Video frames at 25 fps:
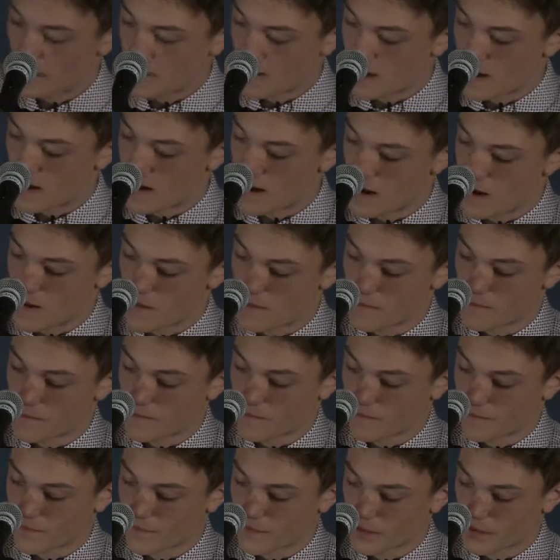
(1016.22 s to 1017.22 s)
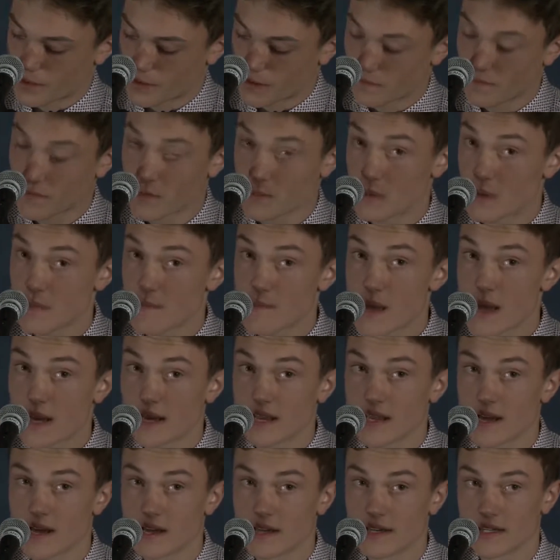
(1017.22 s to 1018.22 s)
for giving me
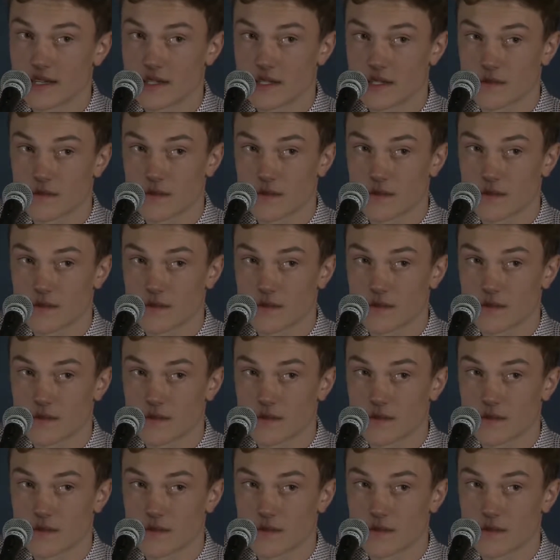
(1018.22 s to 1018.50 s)
many ideas